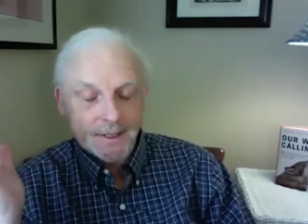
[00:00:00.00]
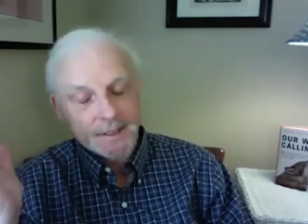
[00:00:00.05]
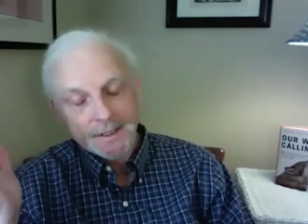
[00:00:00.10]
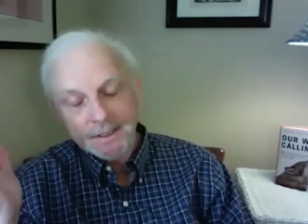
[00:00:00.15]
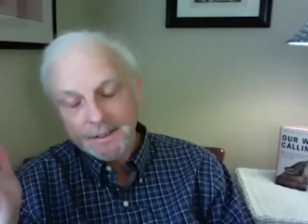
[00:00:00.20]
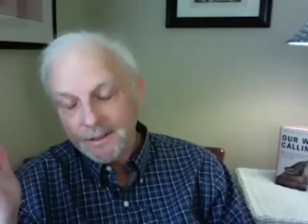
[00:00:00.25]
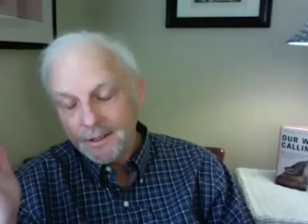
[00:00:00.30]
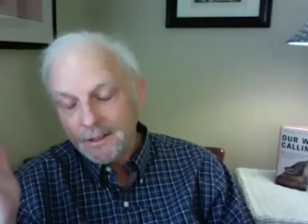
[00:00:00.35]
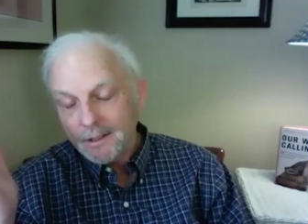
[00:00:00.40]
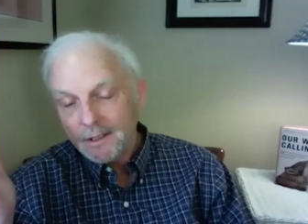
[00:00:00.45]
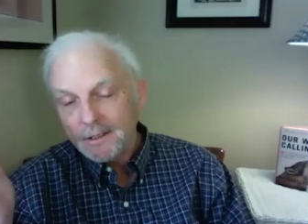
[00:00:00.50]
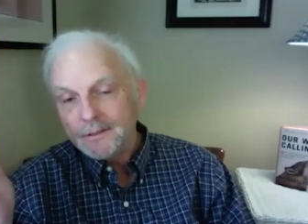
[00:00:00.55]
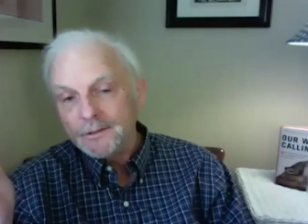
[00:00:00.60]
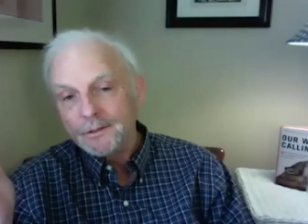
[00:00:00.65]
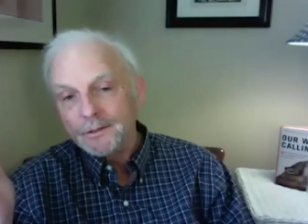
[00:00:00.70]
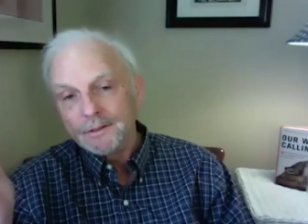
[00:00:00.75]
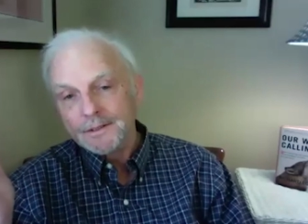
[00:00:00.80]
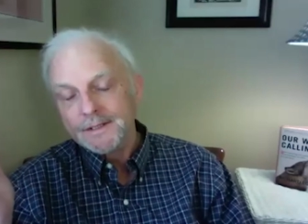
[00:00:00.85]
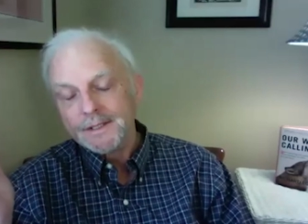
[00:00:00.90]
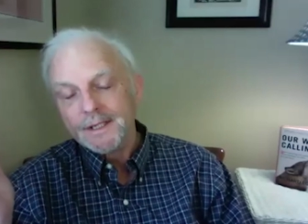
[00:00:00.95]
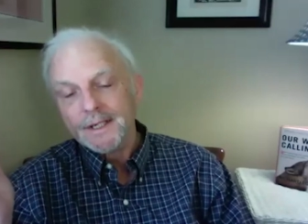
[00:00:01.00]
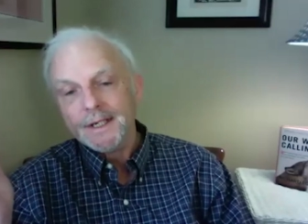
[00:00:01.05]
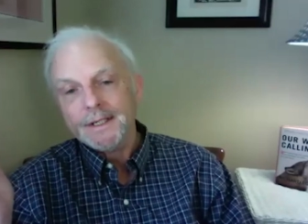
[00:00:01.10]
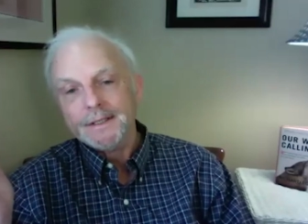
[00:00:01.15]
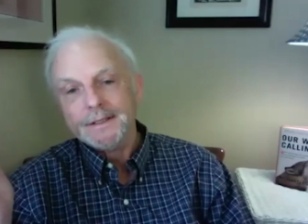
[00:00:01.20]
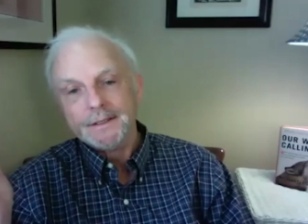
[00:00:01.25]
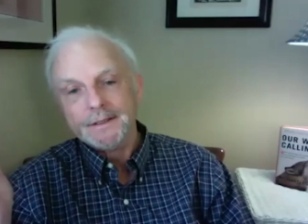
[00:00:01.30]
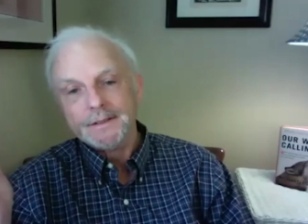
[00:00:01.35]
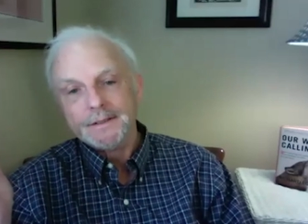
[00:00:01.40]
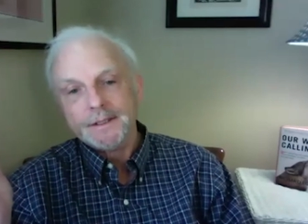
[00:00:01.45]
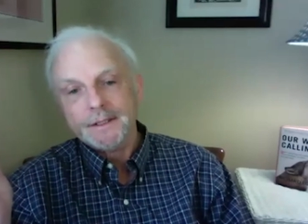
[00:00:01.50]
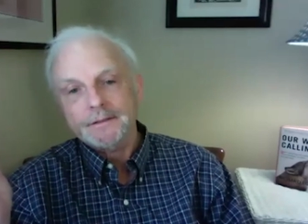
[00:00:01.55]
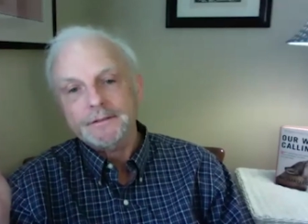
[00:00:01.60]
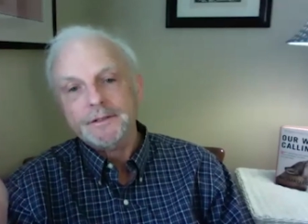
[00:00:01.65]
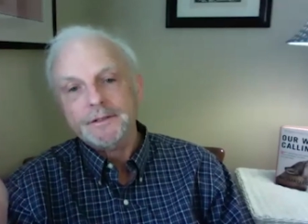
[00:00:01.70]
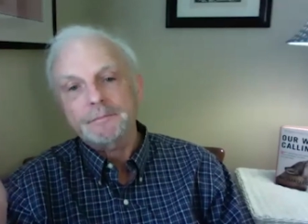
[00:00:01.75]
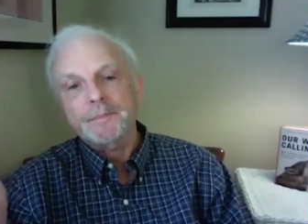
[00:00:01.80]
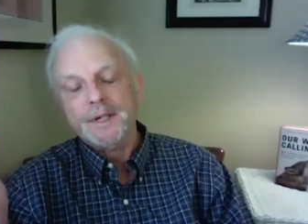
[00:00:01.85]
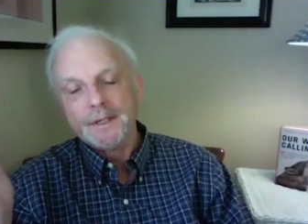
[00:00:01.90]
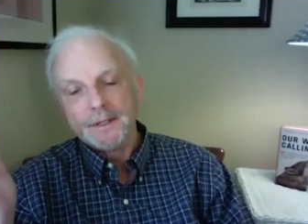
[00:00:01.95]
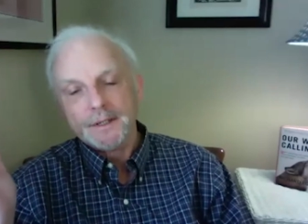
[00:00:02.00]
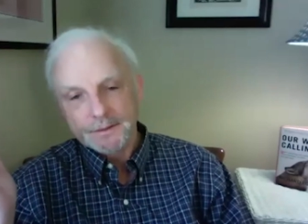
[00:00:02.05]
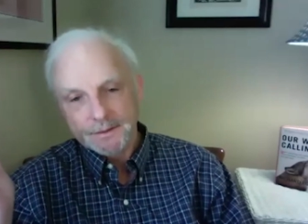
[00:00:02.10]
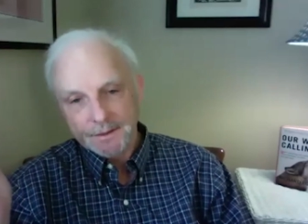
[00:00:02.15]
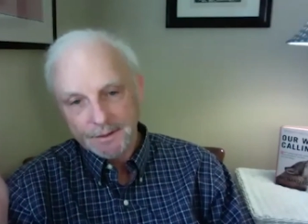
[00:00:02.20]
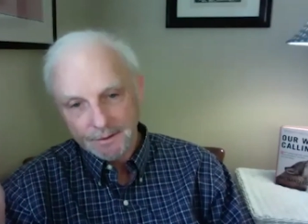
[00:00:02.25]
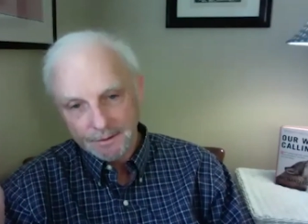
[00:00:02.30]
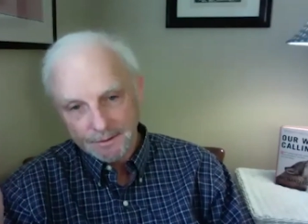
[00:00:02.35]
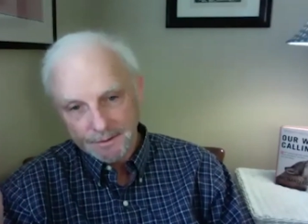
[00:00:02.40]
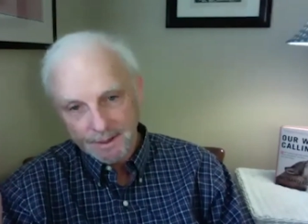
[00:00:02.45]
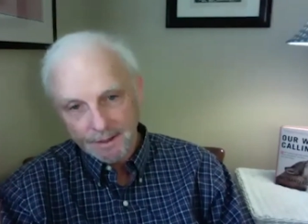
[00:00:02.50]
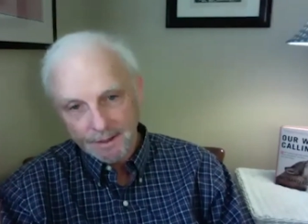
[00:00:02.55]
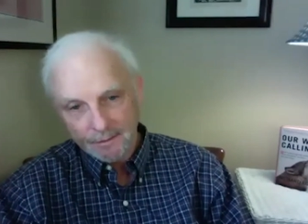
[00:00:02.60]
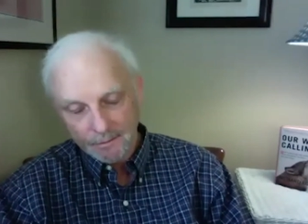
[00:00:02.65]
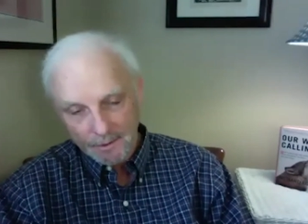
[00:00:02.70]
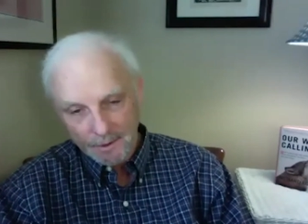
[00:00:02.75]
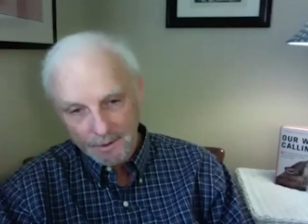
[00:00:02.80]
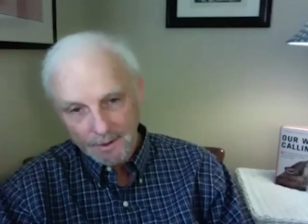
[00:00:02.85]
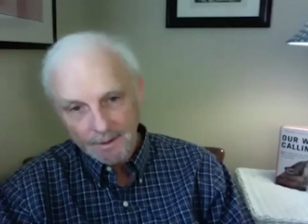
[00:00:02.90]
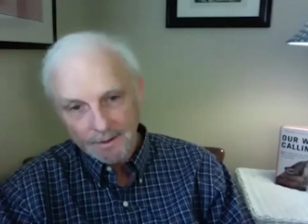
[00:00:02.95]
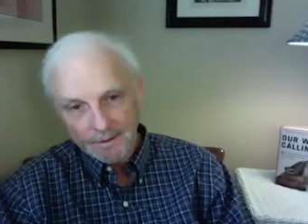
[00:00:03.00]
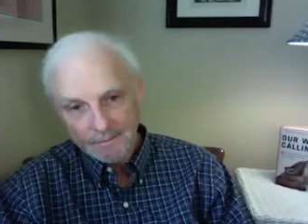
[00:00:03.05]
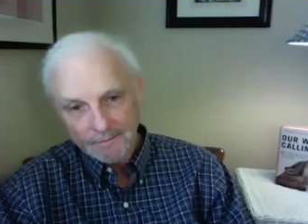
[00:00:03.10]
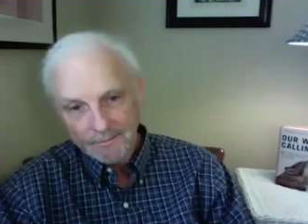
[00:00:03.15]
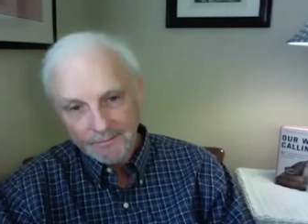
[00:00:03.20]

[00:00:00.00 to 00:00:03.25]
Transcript: And he's a hardcore scientist and he's embarrassed to use that word.